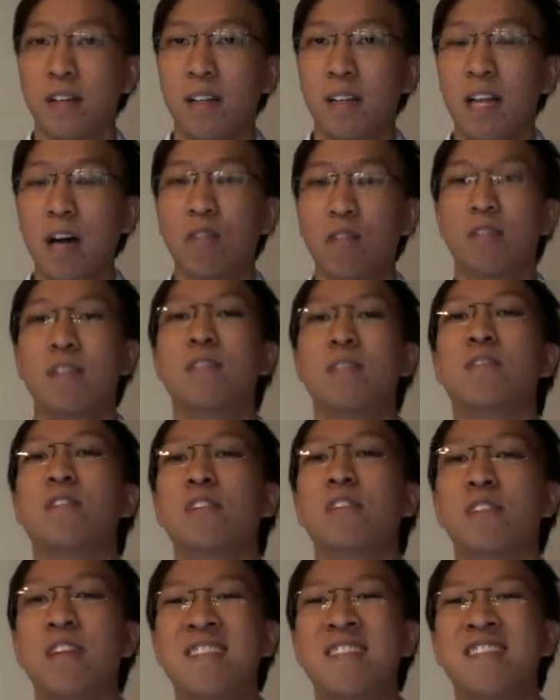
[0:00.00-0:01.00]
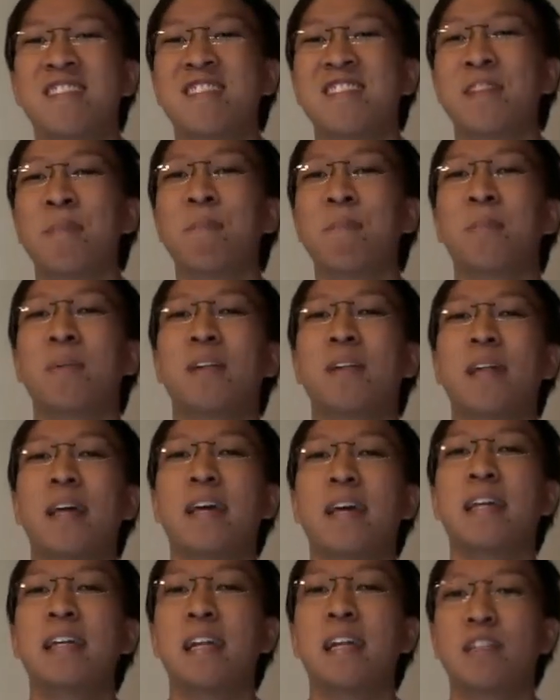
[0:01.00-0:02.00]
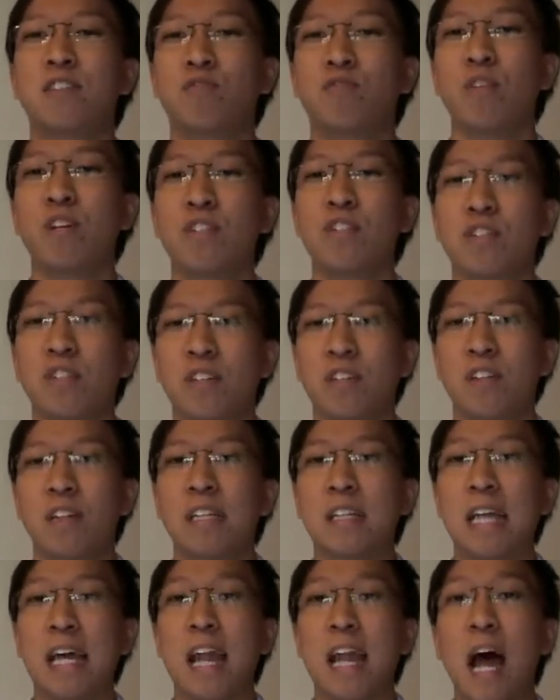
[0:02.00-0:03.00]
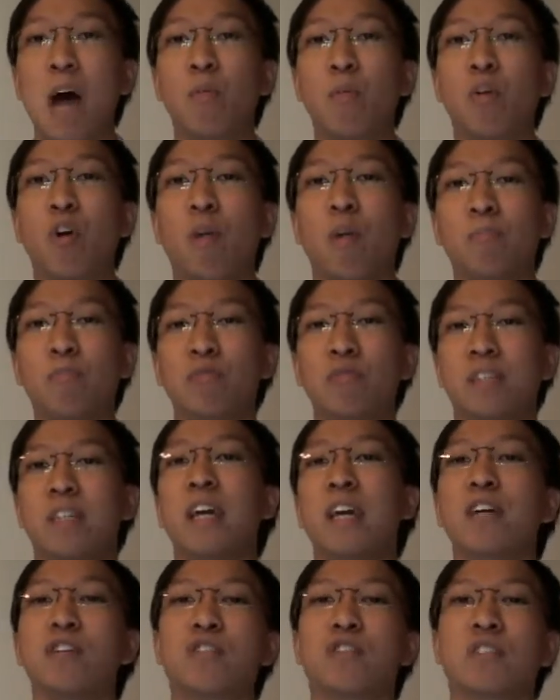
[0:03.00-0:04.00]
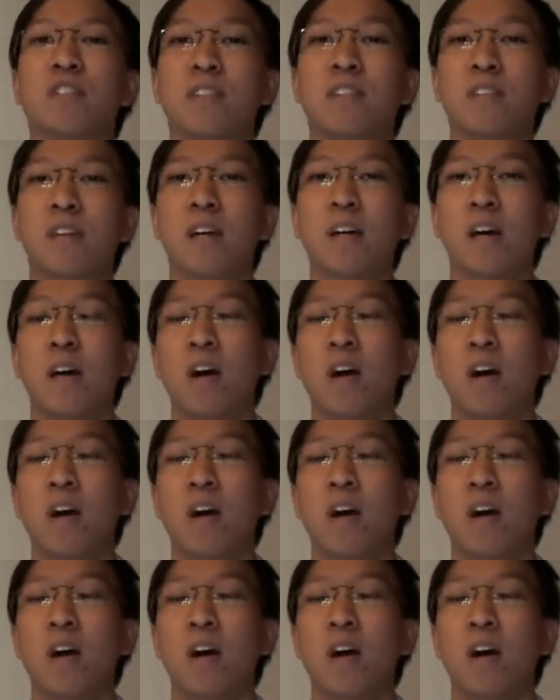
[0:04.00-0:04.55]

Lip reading: Now, this is just a simple illustration that our communication